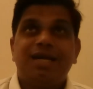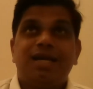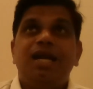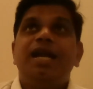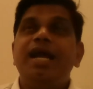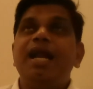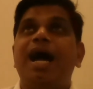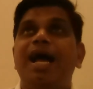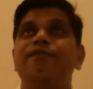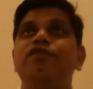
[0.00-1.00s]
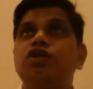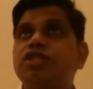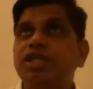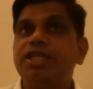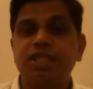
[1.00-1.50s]
Till date, I have not
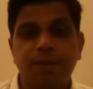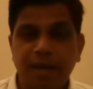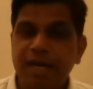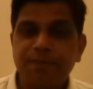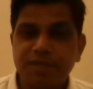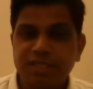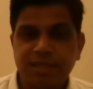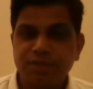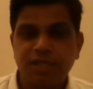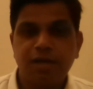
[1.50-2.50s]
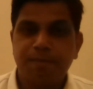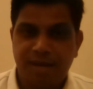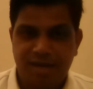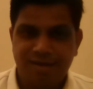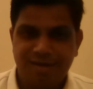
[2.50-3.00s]
seen Sabina prescription in
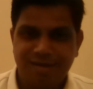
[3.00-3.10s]
men.